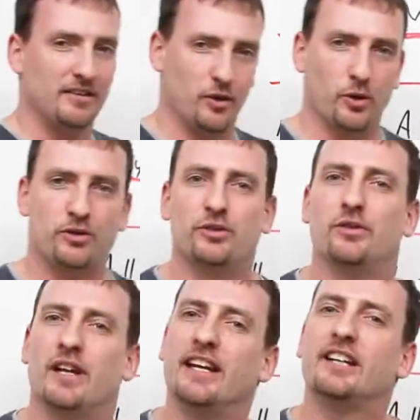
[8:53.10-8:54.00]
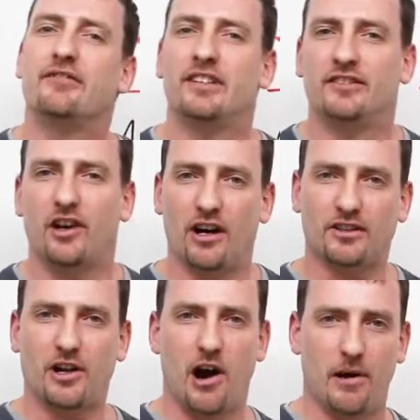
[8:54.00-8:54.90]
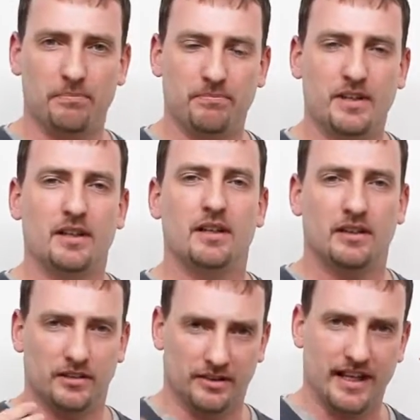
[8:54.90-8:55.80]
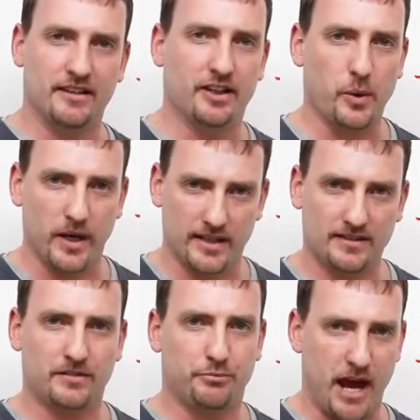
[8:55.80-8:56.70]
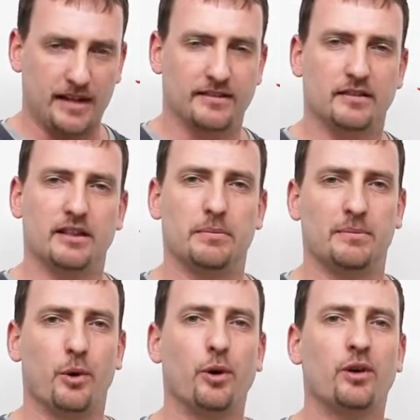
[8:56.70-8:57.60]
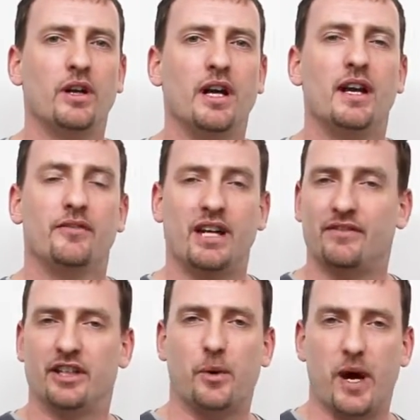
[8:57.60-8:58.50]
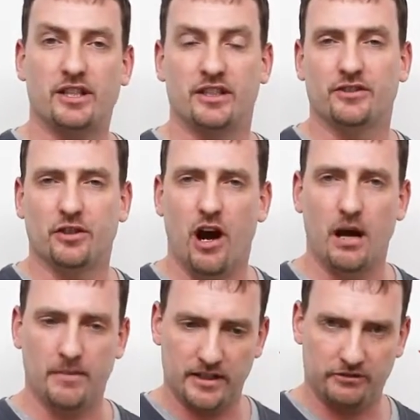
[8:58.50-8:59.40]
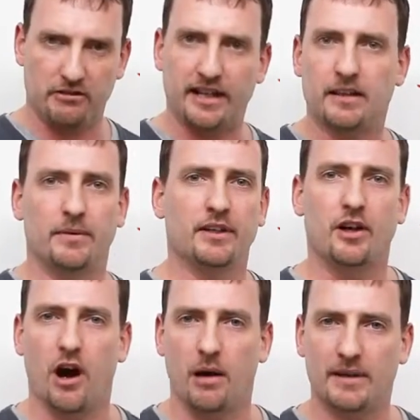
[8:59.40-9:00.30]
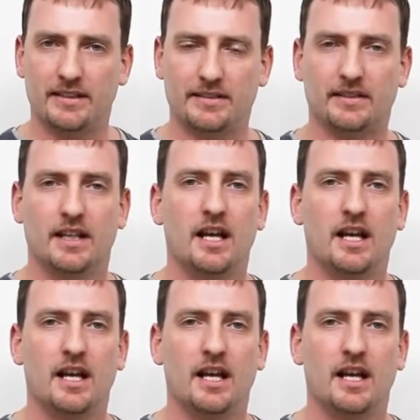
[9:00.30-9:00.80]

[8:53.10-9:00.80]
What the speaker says: Go to ingvid.com, take the quiz, practice a little bit more. If you have any questions or comments, write them in the comments.